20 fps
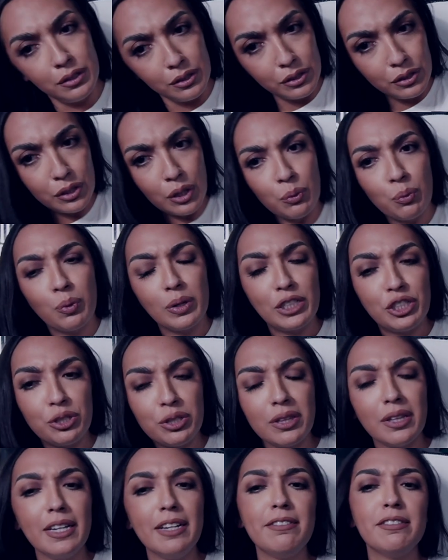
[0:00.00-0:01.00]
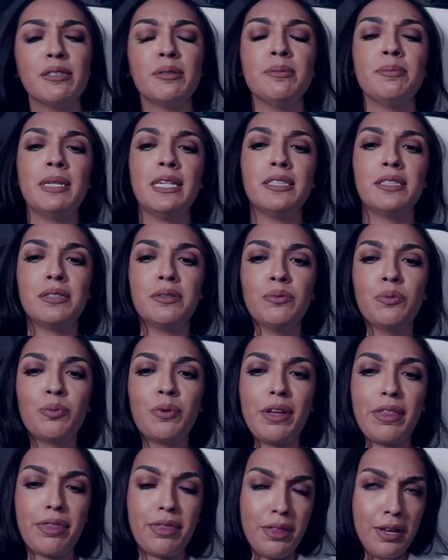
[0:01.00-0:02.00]
So, which leaves me
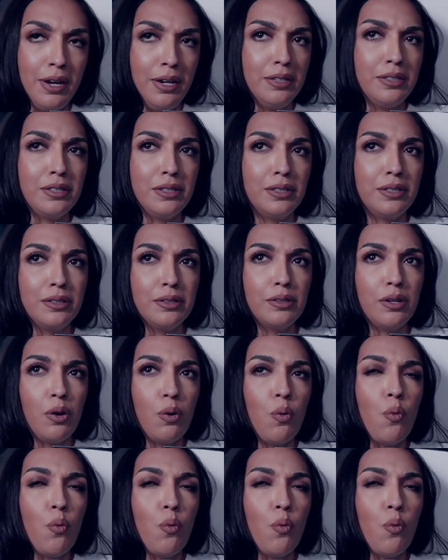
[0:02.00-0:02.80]
with this.